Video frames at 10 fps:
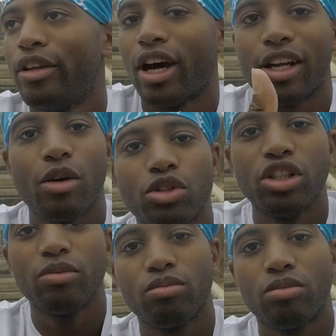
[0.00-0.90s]
Now that was
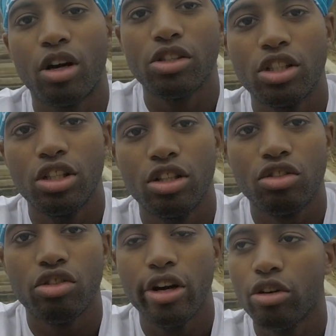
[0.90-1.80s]
it. That was the end of the
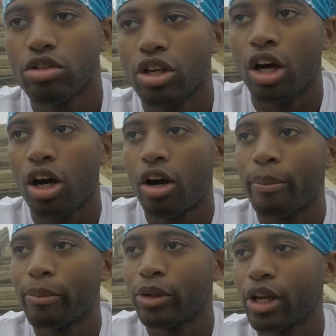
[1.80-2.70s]
trails.
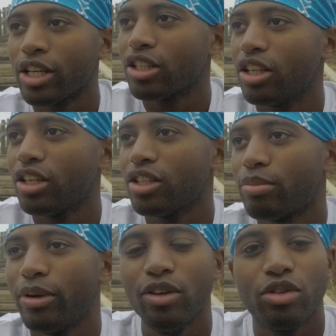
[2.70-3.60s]
And that's the end of
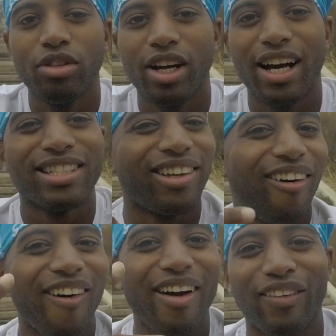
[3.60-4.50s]
this video. You guys
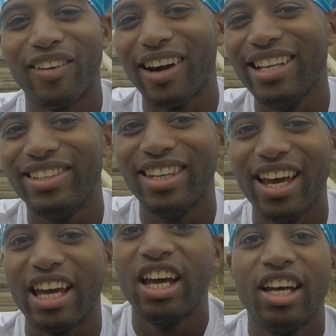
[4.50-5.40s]
all have a great
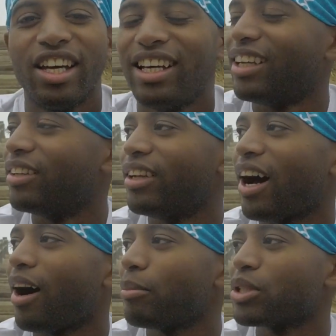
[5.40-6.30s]
day.
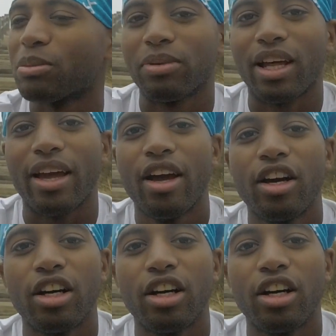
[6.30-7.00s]
Nah, I'm just playing.